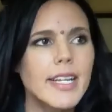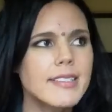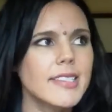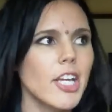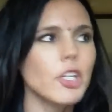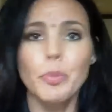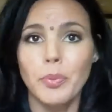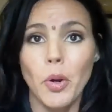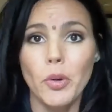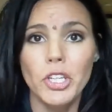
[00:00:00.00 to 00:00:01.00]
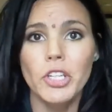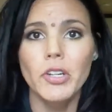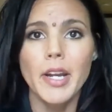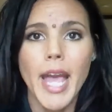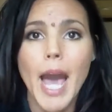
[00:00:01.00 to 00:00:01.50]
Let's say you're broke,
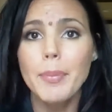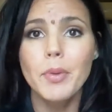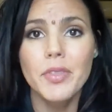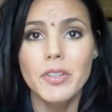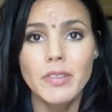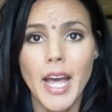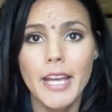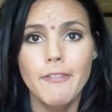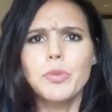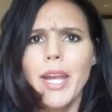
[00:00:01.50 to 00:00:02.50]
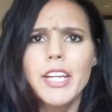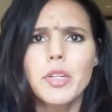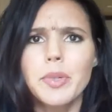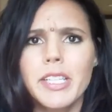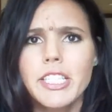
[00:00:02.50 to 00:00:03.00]
you're unhappy with your life, you hate
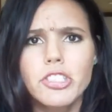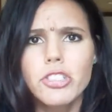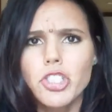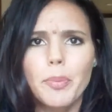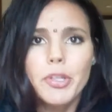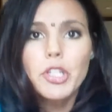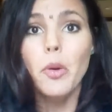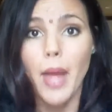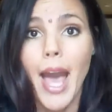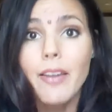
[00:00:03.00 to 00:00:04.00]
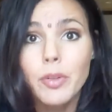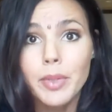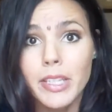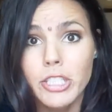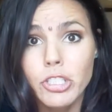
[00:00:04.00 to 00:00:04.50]
your relationship or you don't have
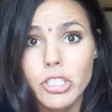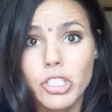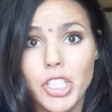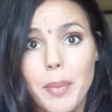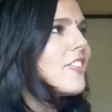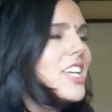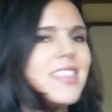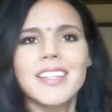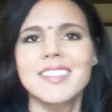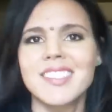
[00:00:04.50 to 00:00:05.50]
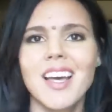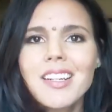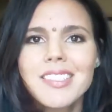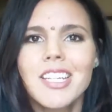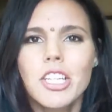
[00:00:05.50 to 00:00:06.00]
a relationship, everything
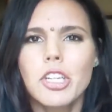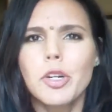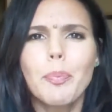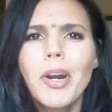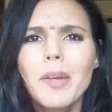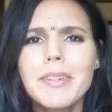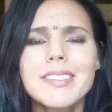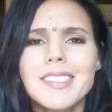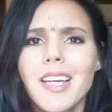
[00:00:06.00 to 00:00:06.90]
sucks, your apartment